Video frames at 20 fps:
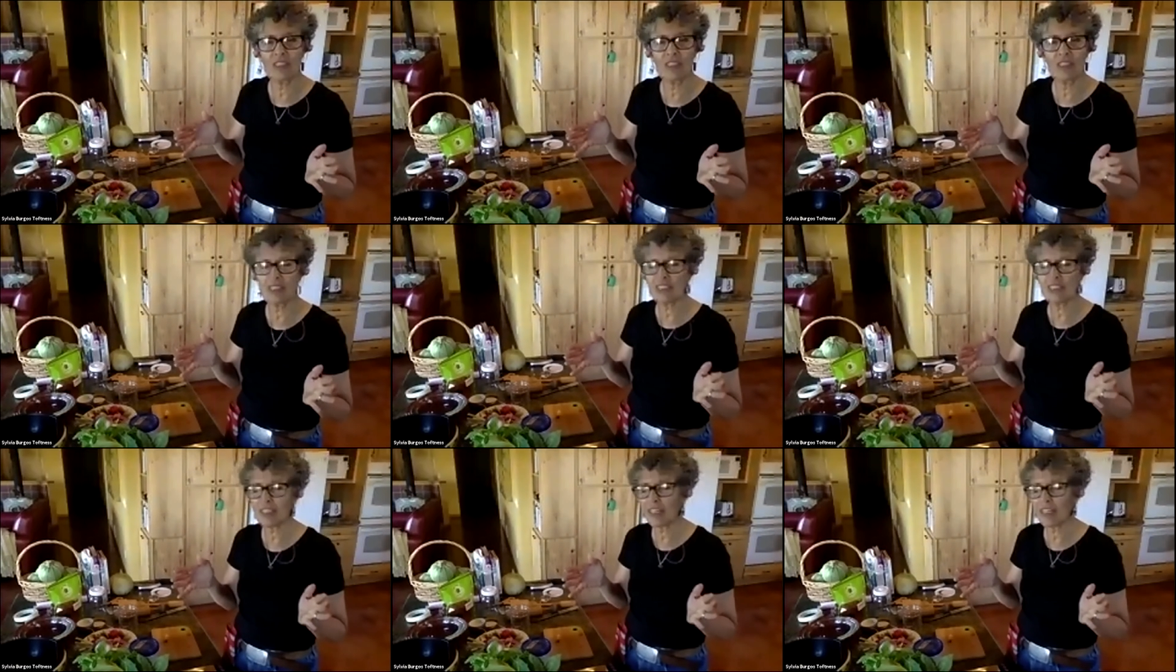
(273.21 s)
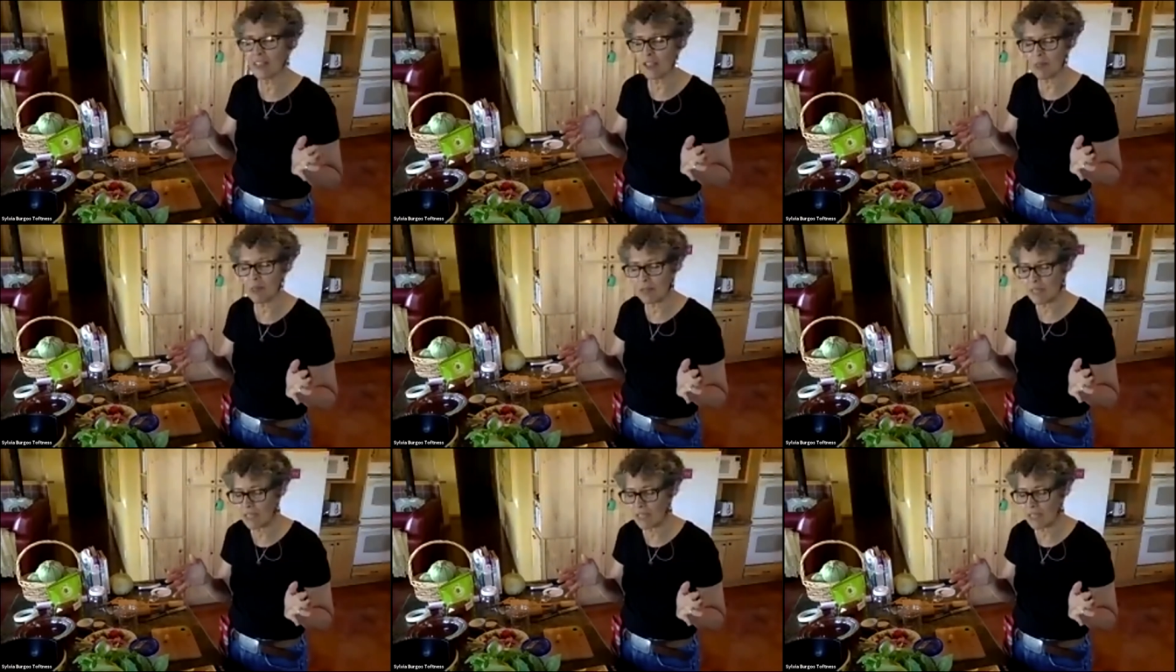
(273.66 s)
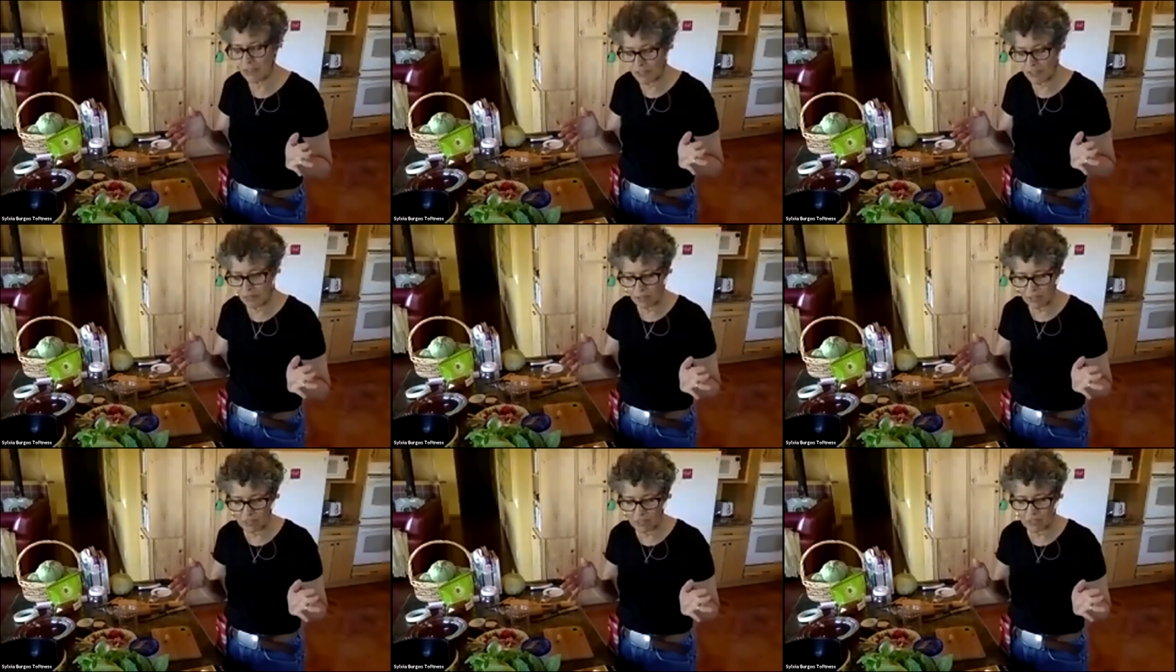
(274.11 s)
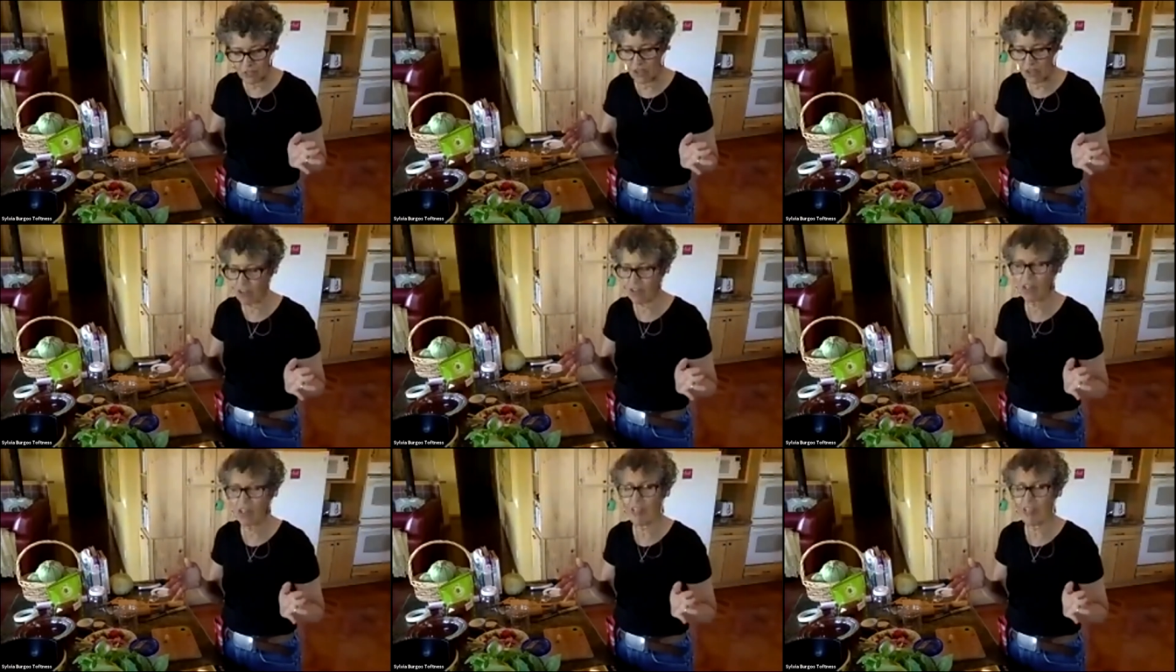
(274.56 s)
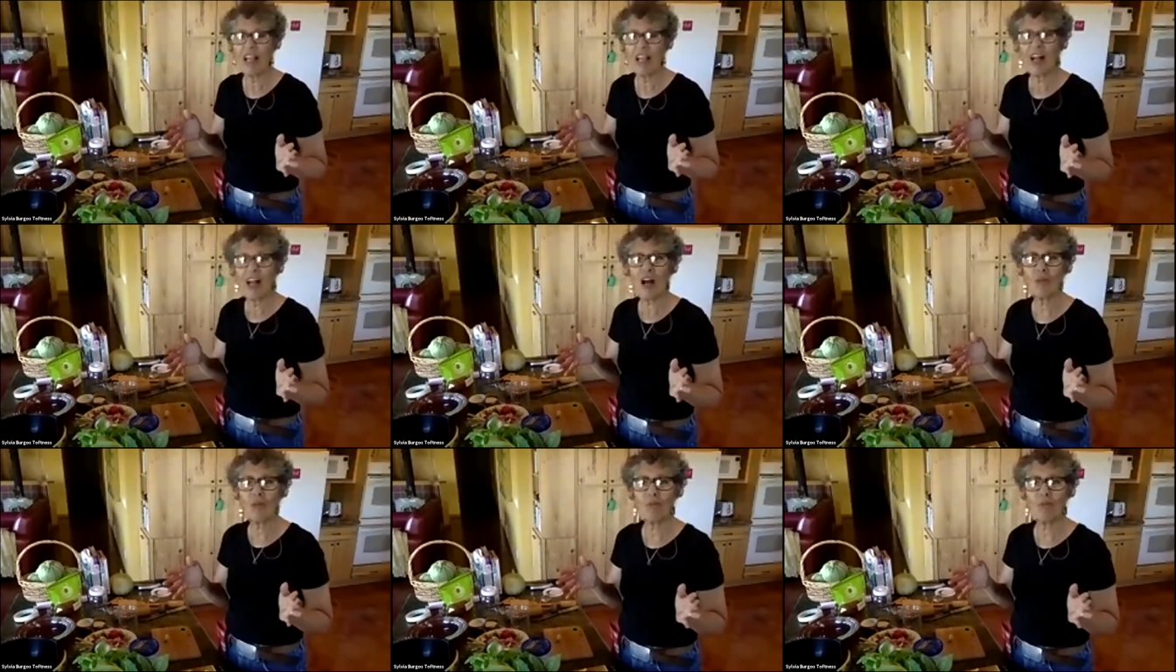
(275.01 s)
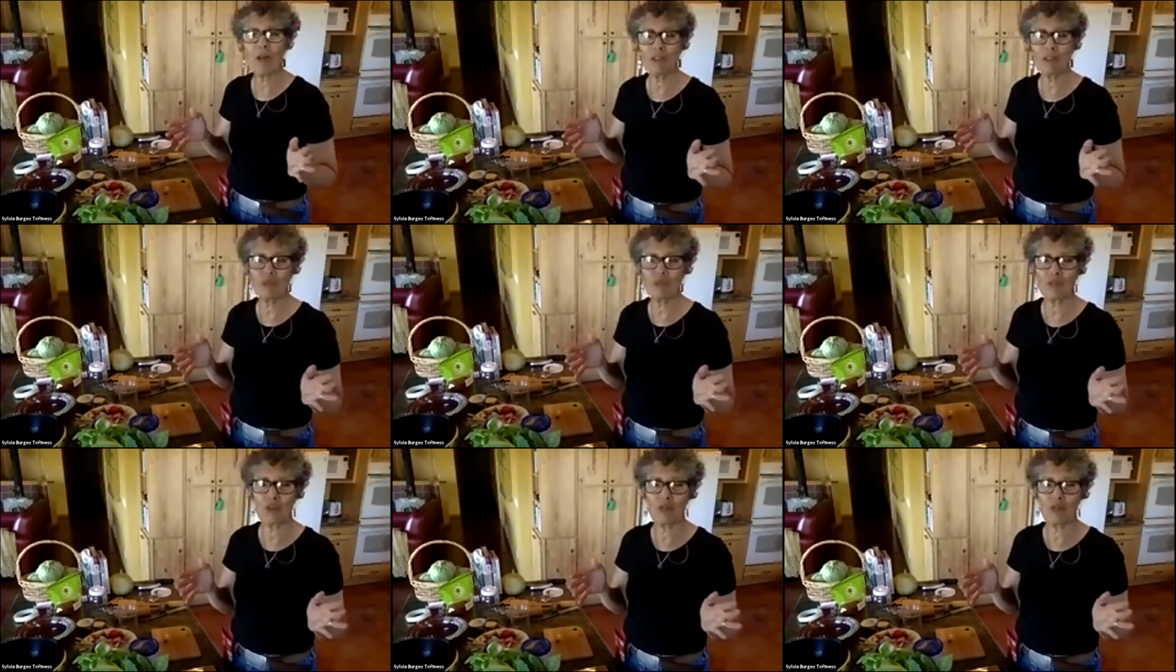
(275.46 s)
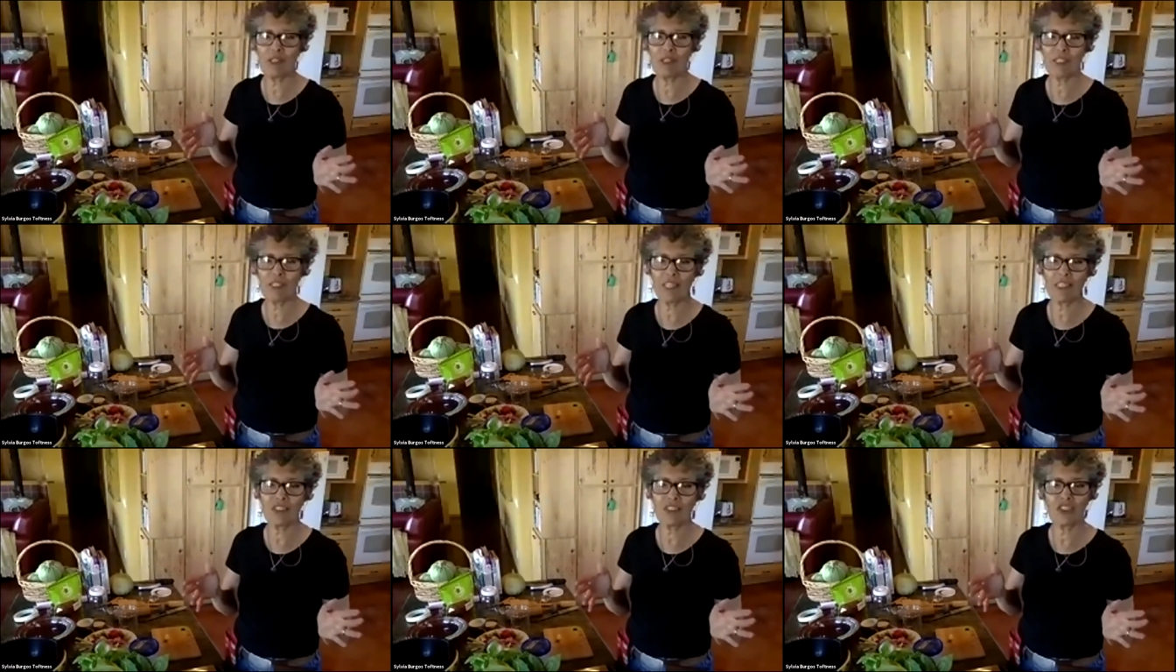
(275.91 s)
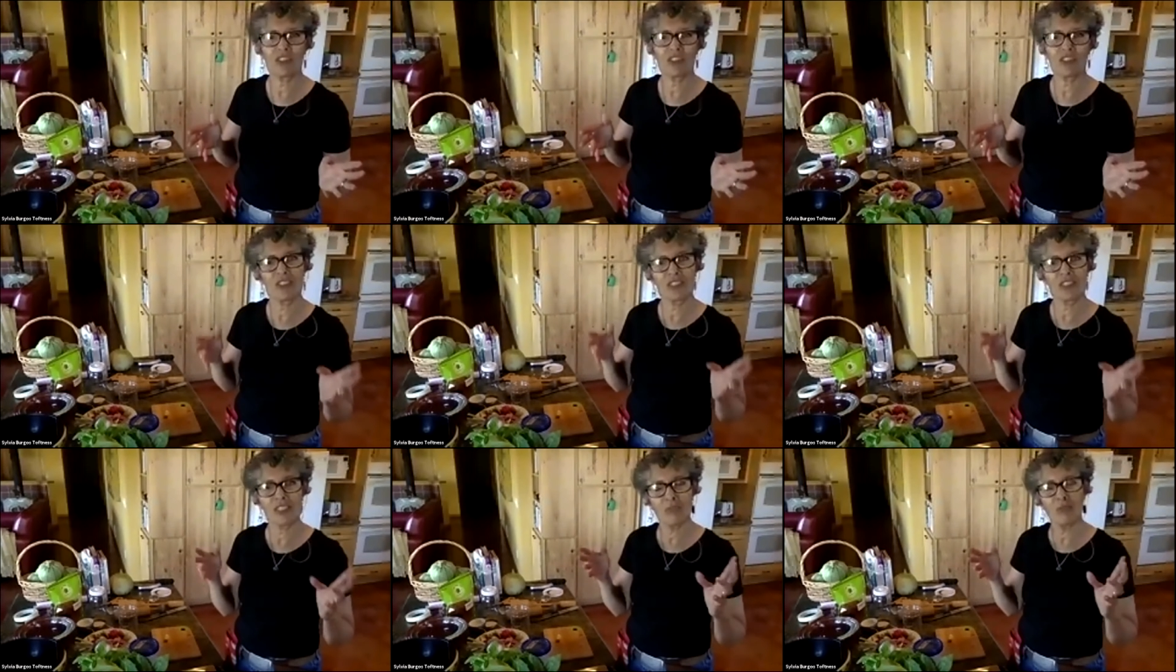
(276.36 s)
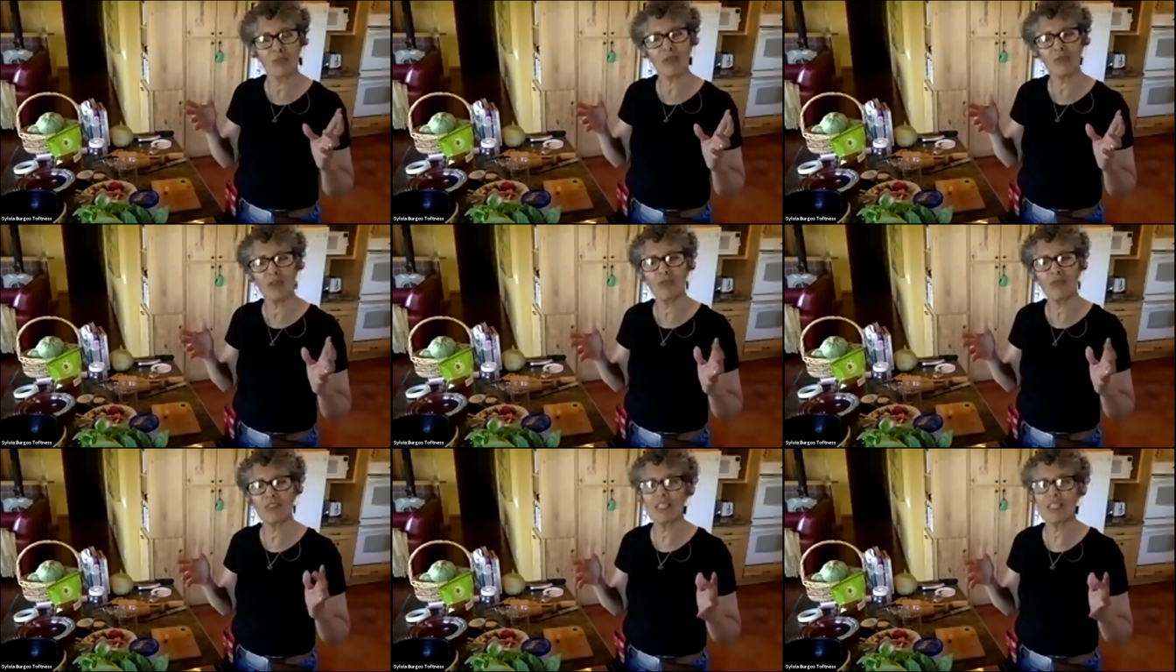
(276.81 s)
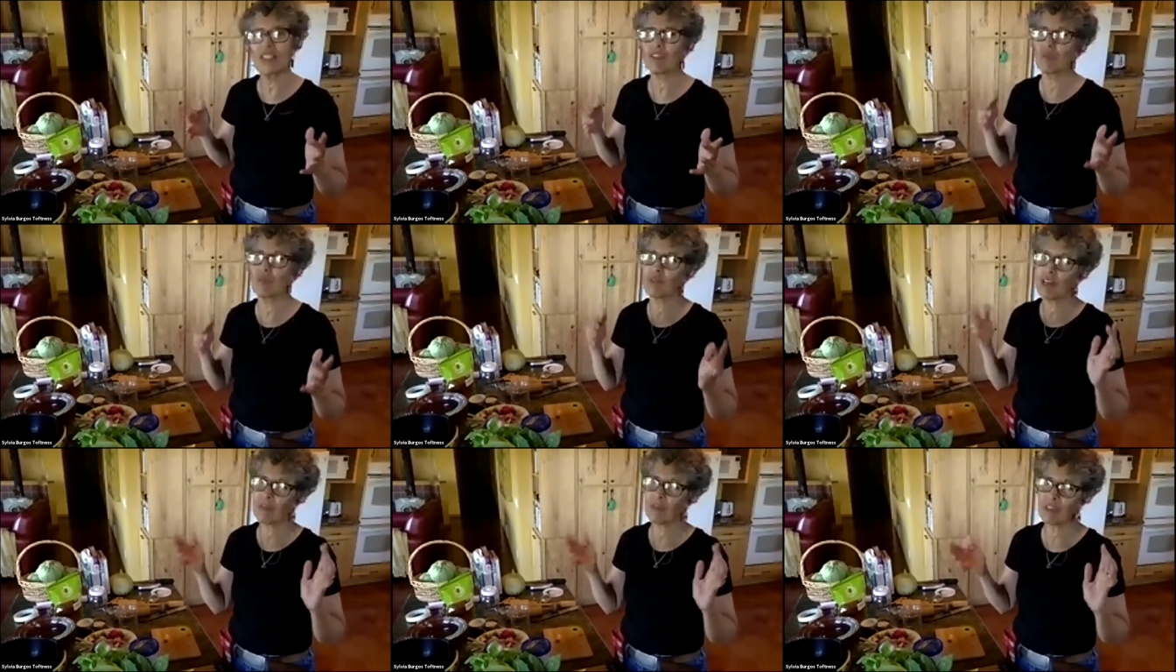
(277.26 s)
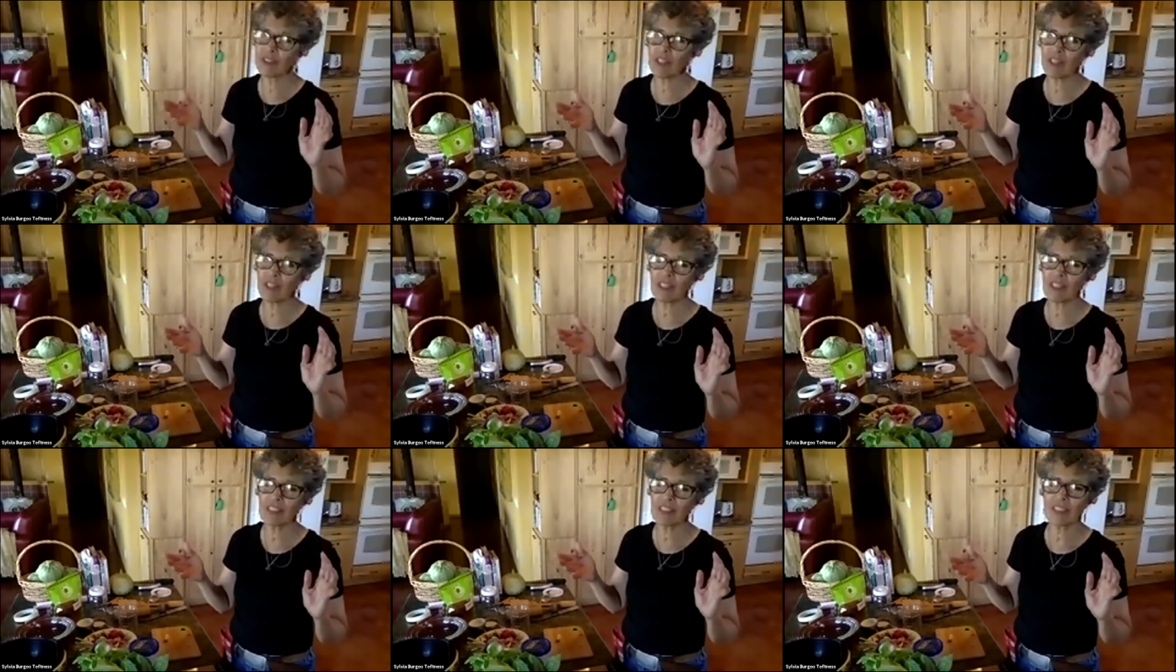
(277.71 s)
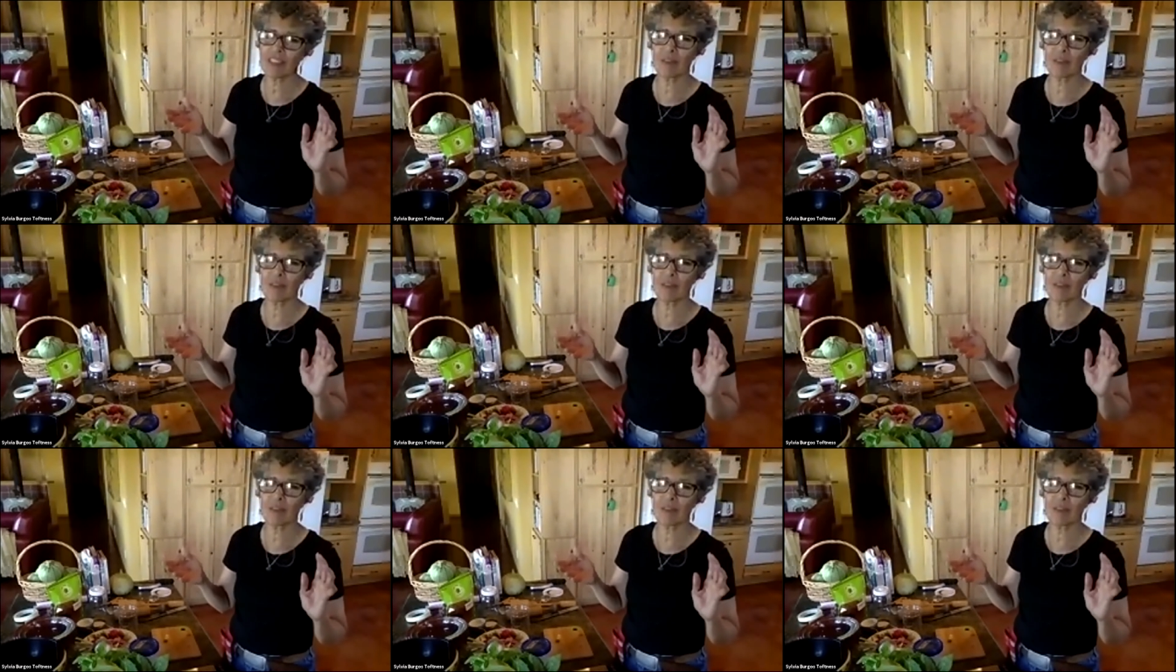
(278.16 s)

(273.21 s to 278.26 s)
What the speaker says: It's not going to be anything really long about fermentation, because some of you have said you've never done it.